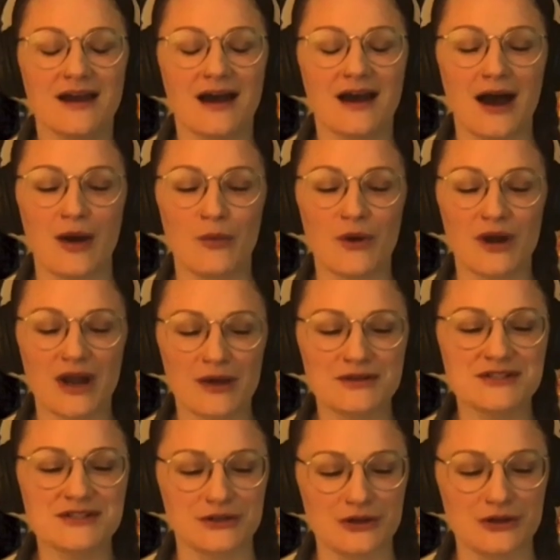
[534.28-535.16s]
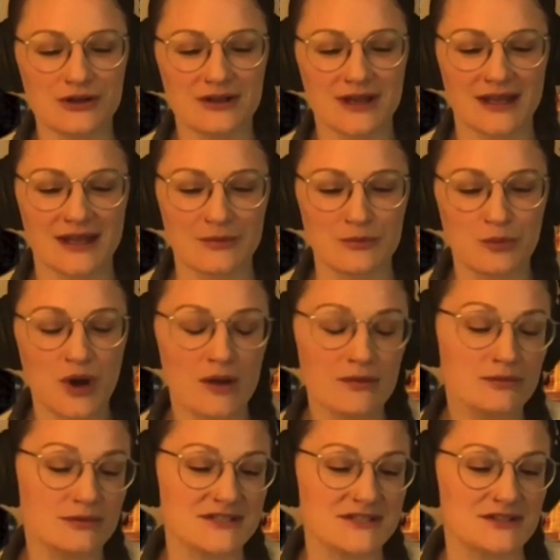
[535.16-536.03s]
Um, when I was little, and
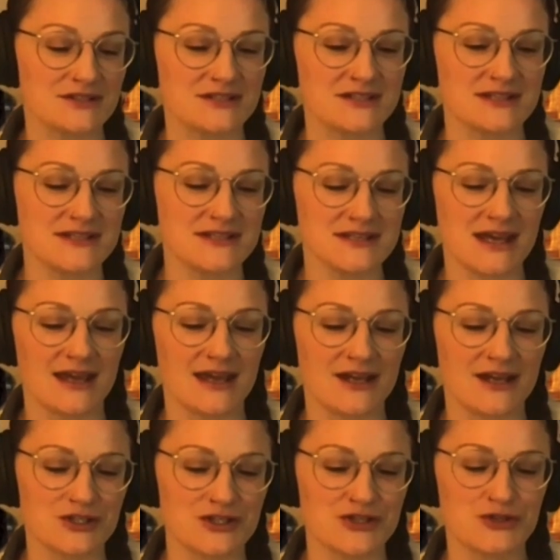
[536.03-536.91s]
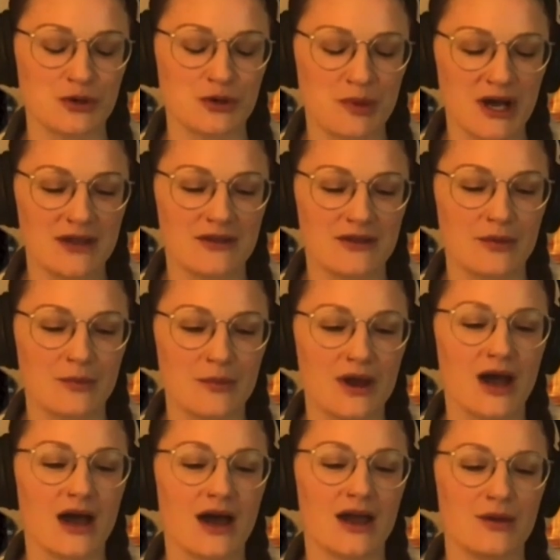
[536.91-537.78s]
probably still to this day, I just don't buy them.
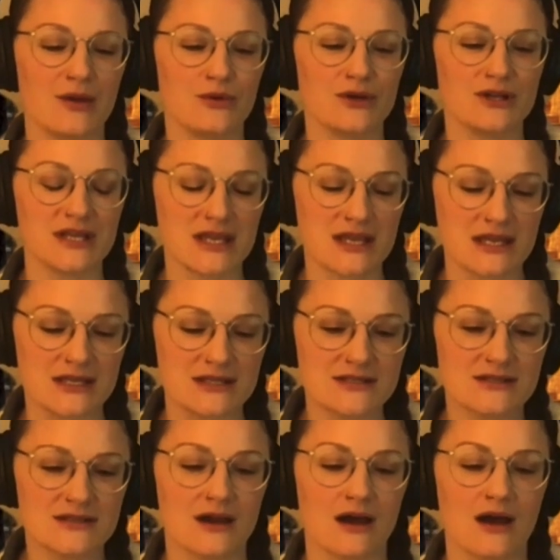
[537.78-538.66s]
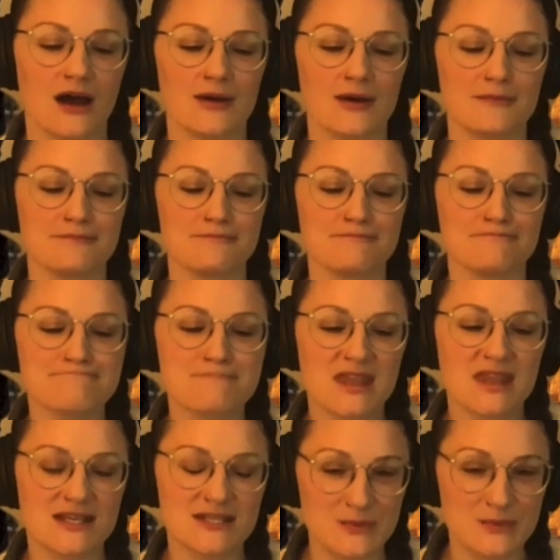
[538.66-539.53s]
I would eat um,
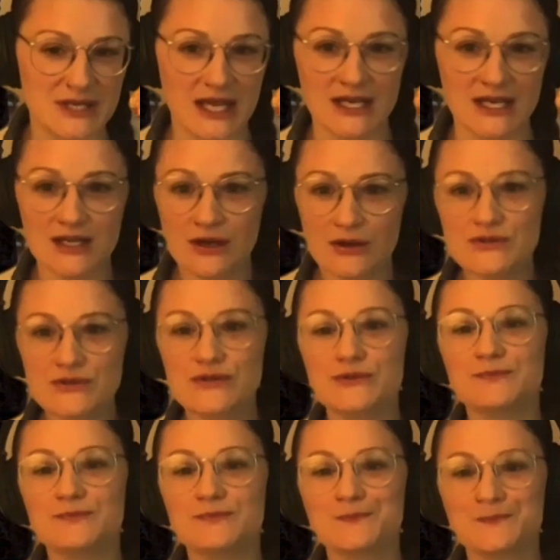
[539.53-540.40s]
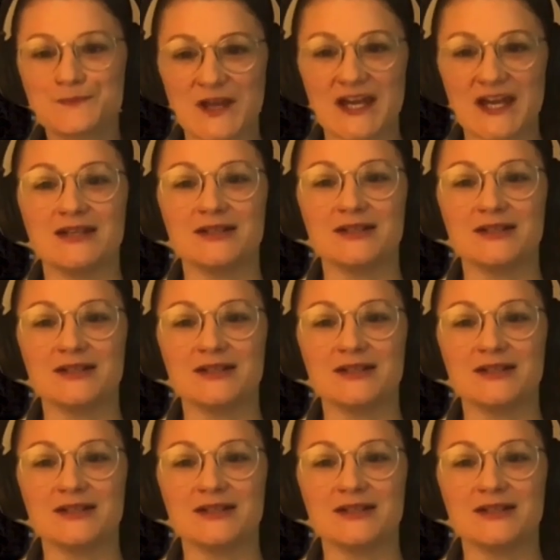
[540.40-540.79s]
spaghettios like